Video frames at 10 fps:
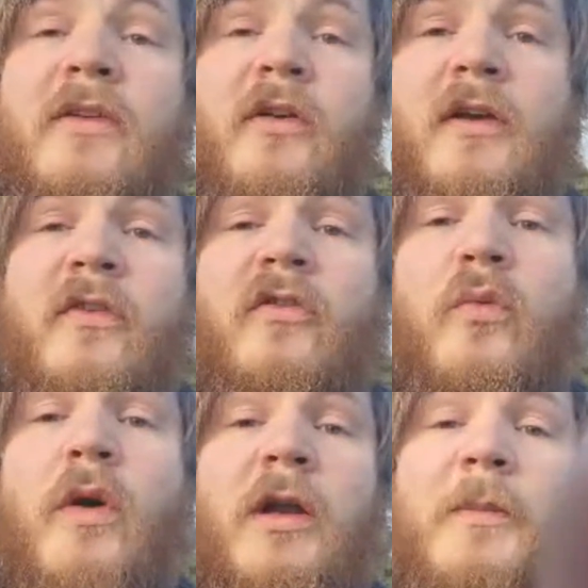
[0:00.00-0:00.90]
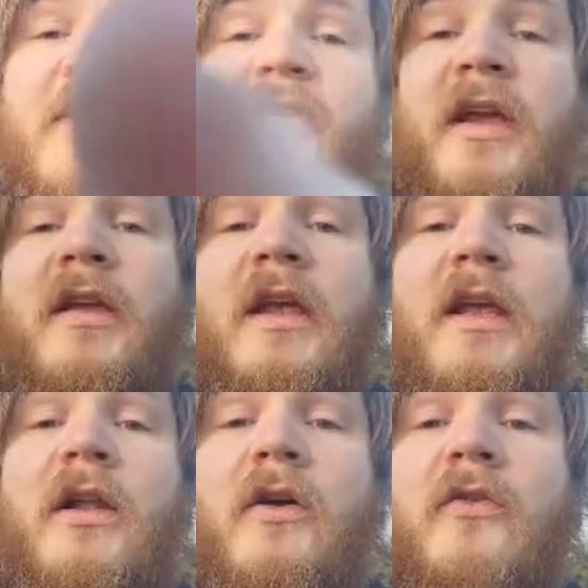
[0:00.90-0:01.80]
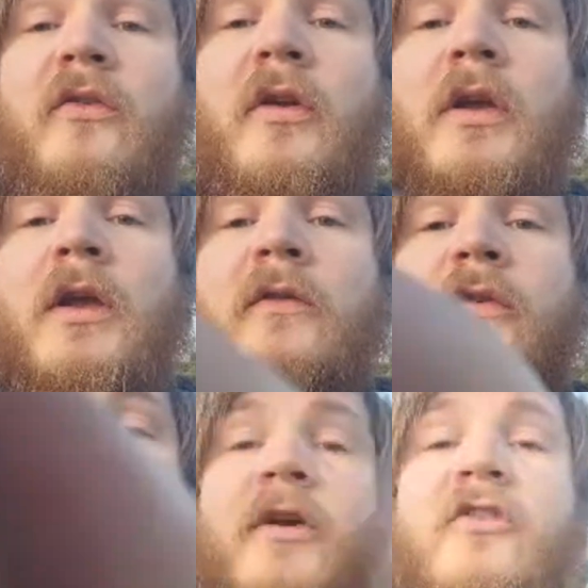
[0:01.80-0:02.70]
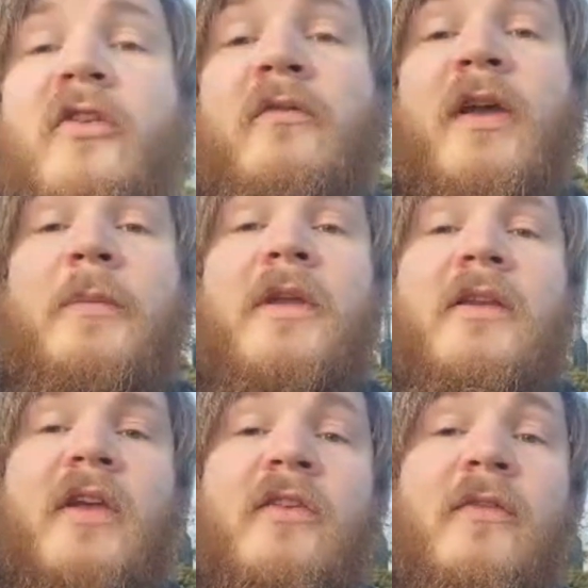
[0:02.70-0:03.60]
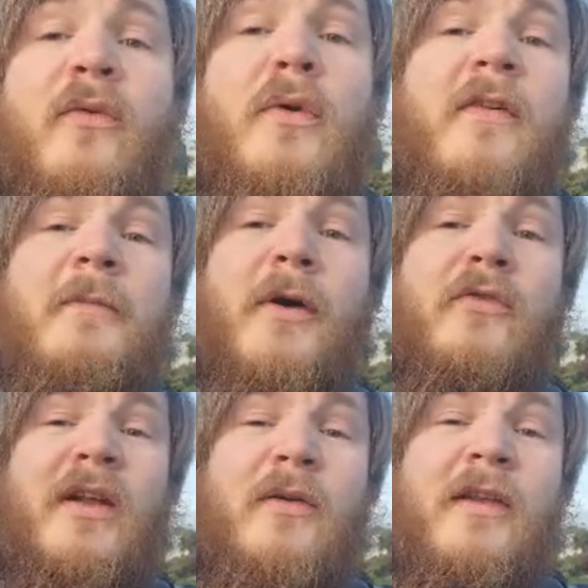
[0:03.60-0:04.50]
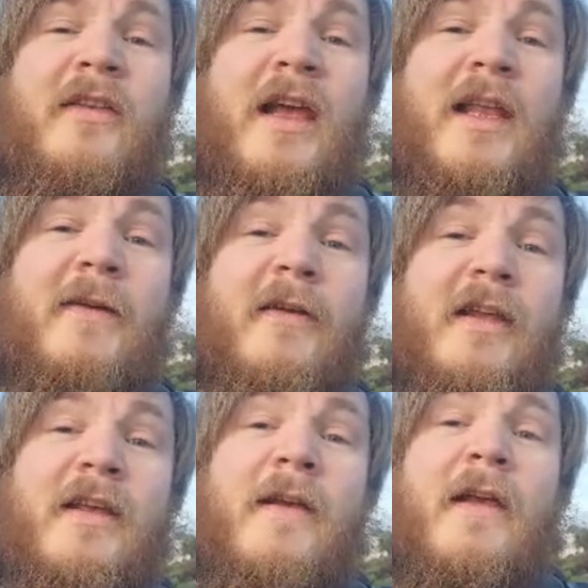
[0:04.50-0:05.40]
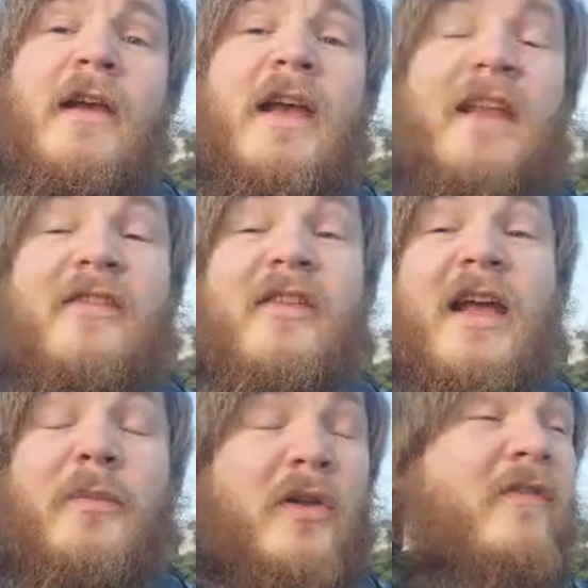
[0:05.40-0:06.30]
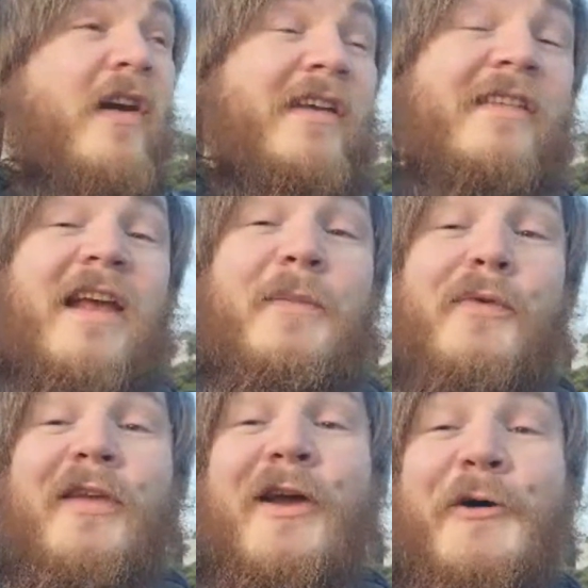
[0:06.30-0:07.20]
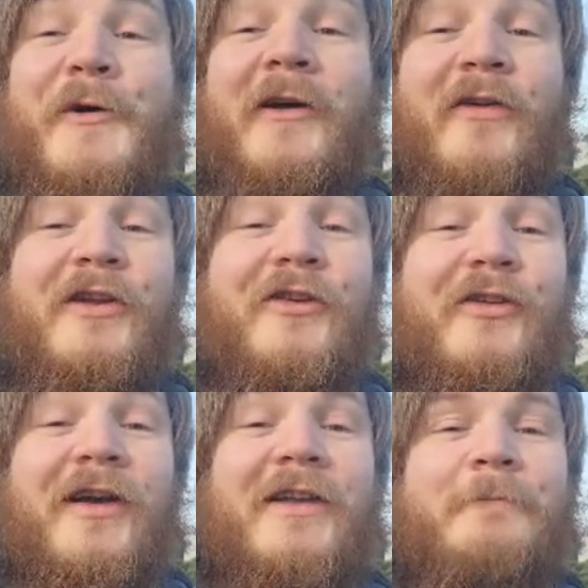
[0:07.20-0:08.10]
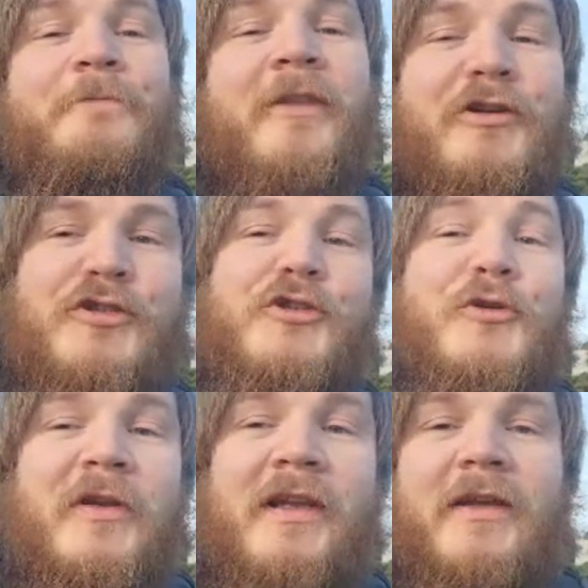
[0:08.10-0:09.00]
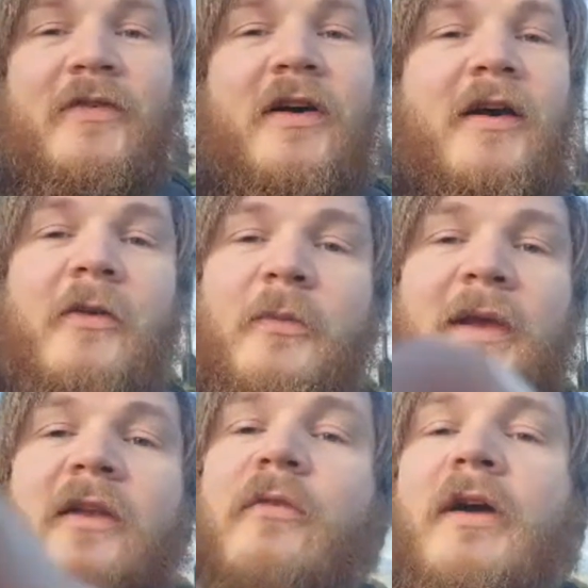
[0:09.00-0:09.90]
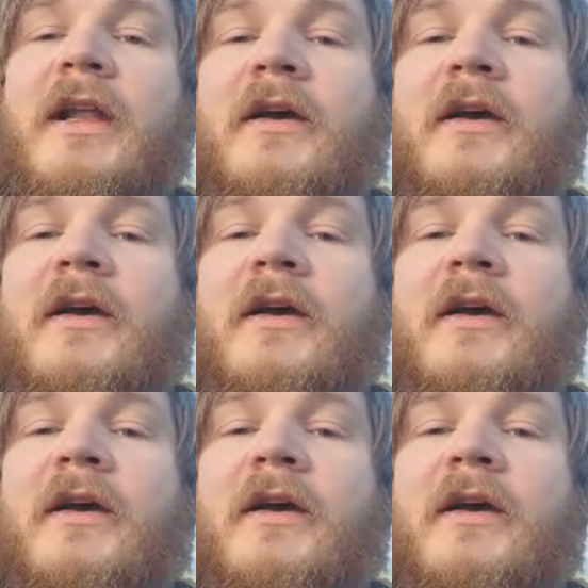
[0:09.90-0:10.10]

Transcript: so i'm going to just wind up in a second get your last few questions in vaping these gets done 45 miles an hour on these kaly already and it's stable it's very stable as hell i've only just started tuning it for higher speeds right